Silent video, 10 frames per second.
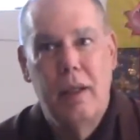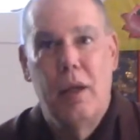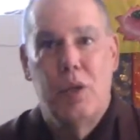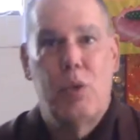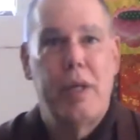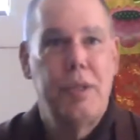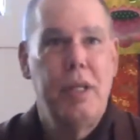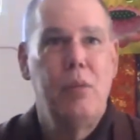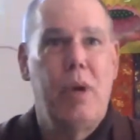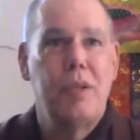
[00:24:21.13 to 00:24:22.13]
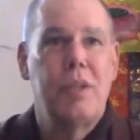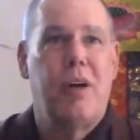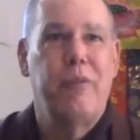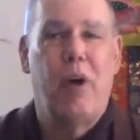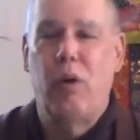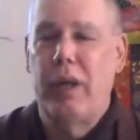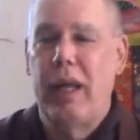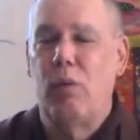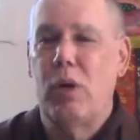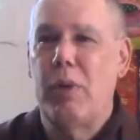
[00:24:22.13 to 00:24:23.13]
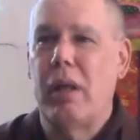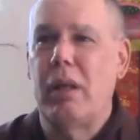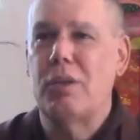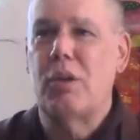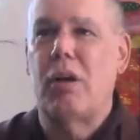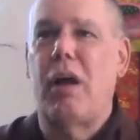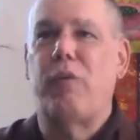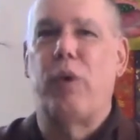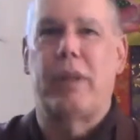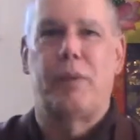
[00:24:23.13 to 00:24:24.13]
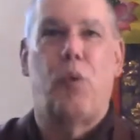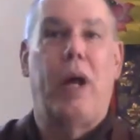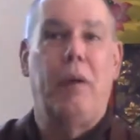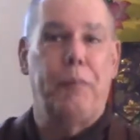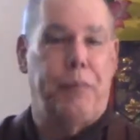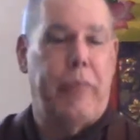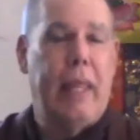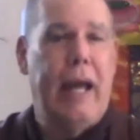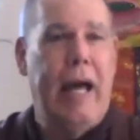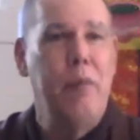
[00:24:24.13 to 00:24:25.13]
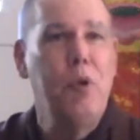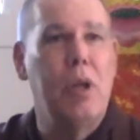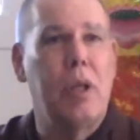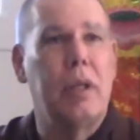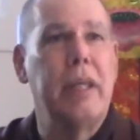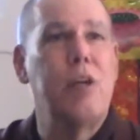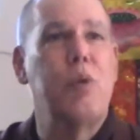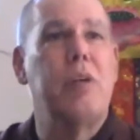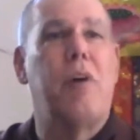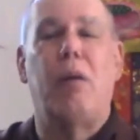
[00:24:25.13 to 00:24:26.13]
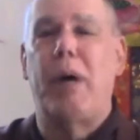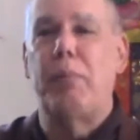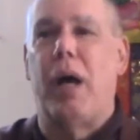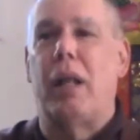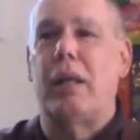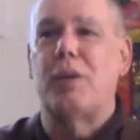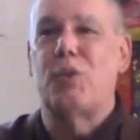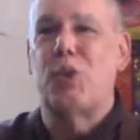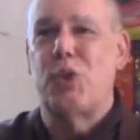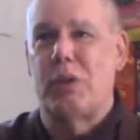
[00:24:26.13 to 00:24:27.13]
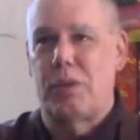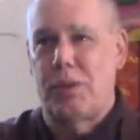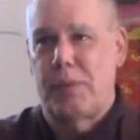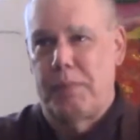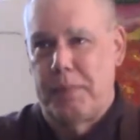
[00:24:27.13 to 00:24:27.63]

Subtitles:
So I said to myself, okay, what am I going to start off with? Well, I'm going to get rid of all my polyester shirts.